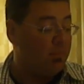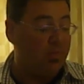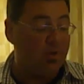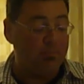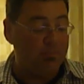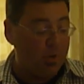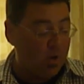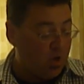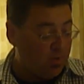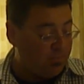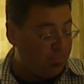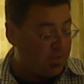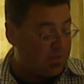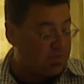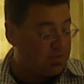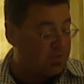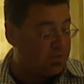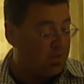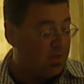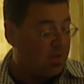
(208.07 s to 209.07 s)
the
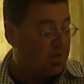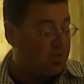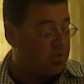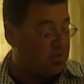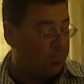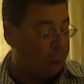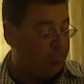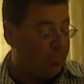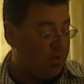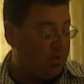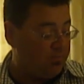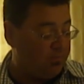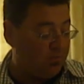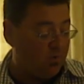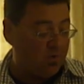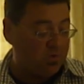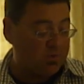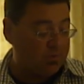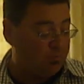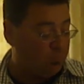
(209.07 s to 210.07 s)
purpose, some
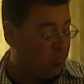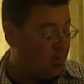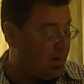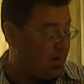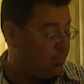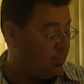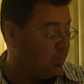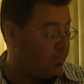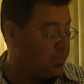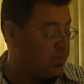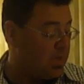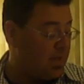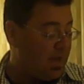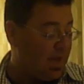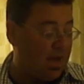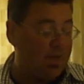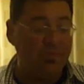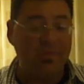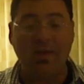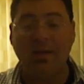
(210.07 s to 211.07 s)
pitfalls and problems,
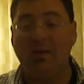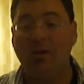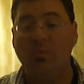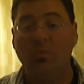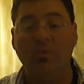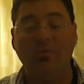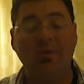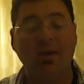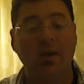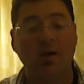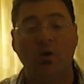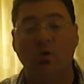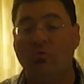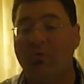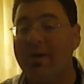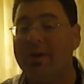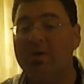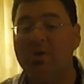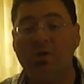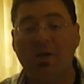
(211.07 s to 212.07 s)
and then we've got a
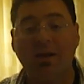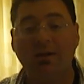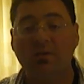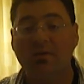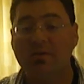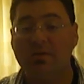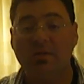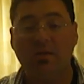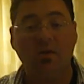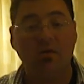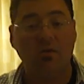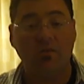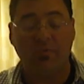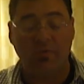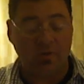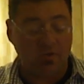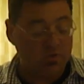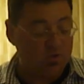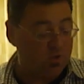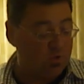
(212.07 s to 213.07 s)
great checklist here of
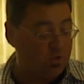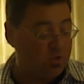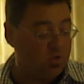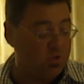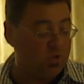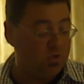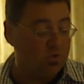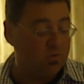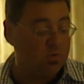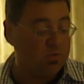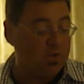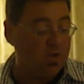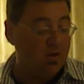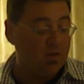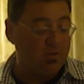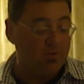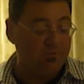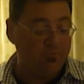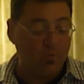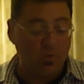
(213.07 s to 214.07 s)
things that you should use,
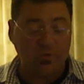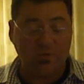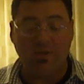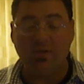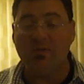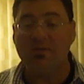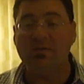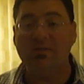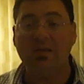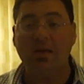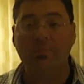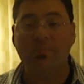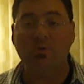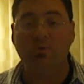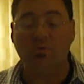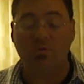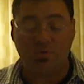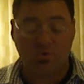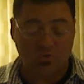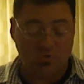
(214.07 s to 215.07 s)
the 14 steps
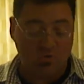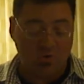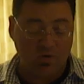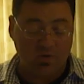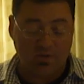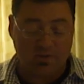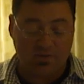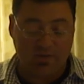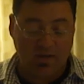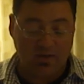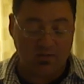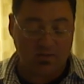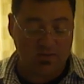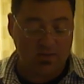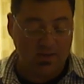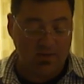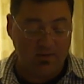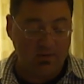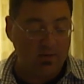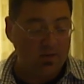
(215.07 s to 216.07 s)
to a strong sales
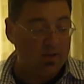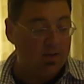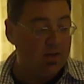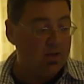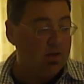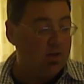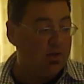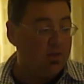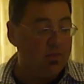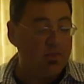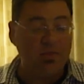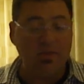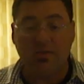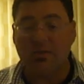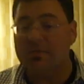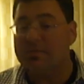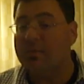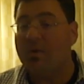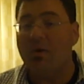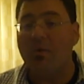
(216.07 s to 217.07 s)
letter.
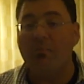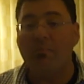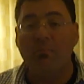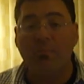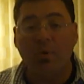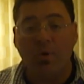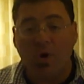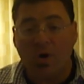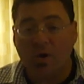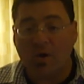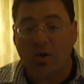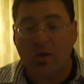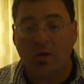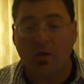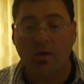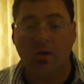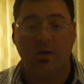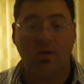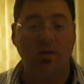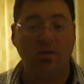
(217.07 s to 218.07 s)
This book
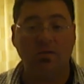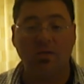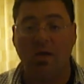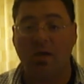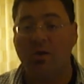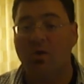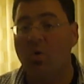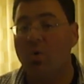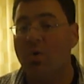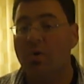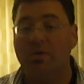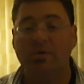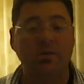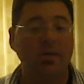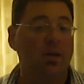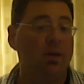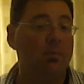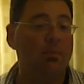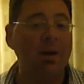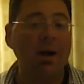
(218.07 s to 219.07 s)
is a course
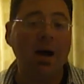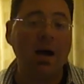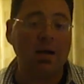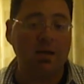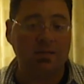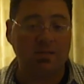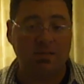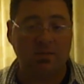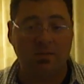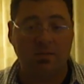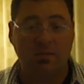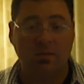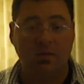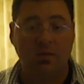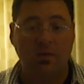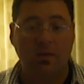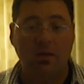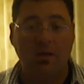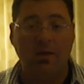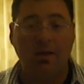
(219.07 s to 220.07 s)
in a box.
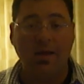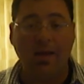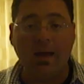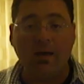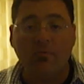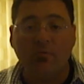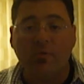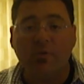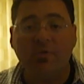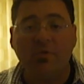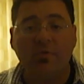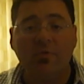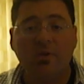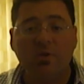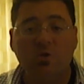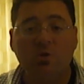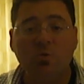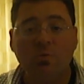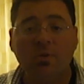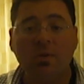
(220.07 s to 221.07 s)
Everything
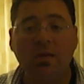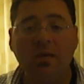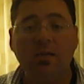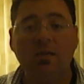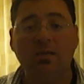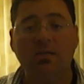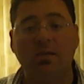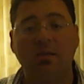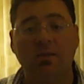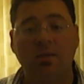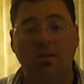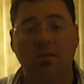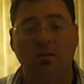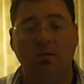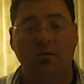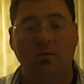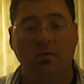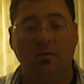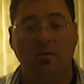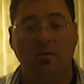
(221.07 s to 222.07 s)
that you need is in here.